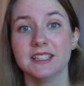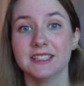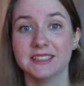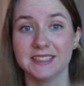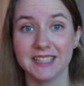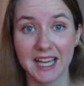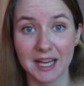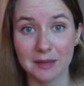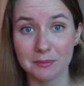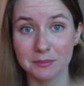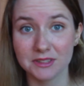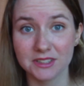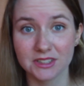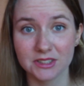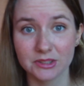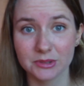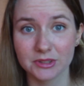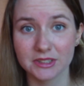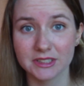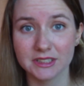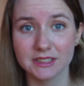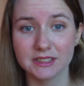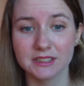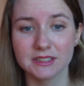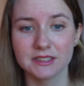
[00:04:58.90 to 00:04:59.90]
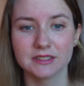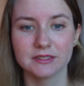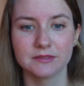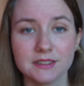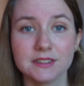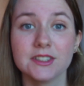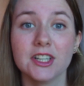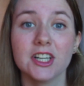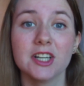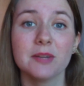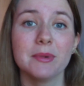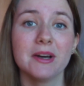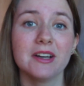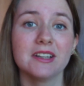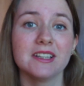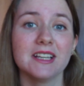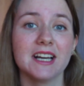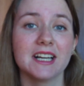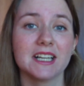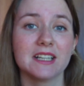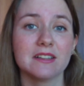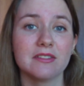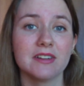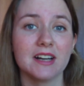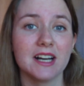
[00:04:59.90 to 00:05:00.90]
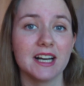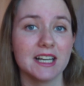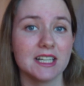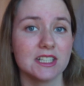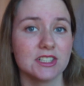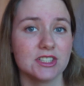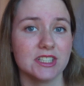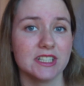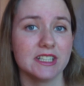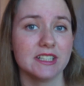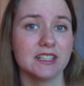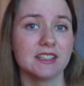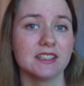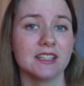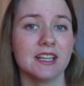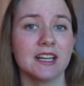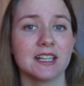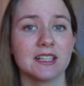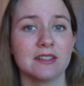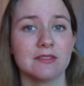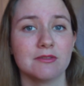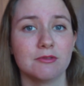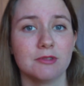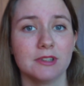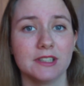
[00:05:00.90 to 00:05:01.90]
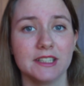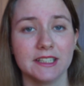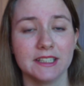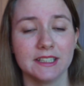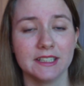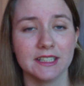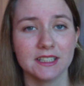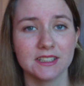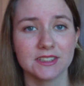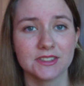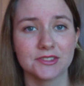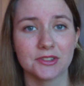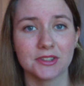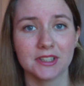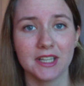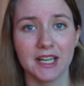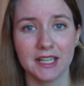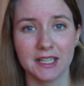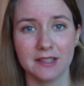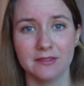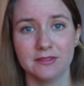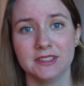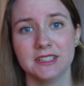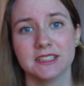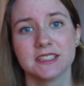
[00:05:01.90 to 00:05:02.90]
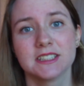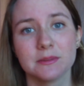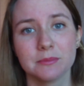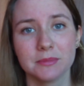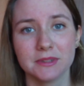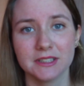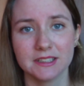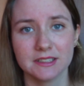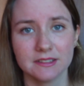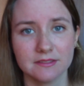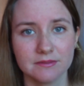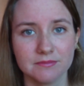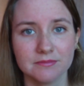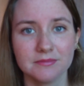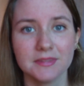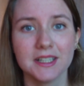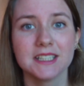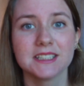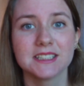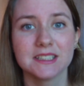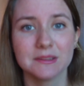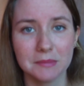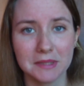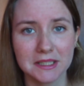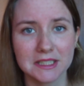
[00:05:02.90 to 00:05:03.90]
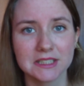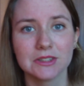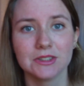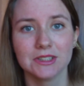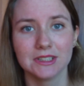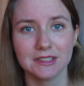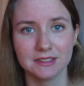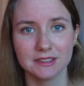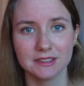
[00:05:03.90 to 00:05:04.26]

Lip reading: and tapestries. It's not about lack of hygiene, lack of willingness, or lack of discipline. It's a mental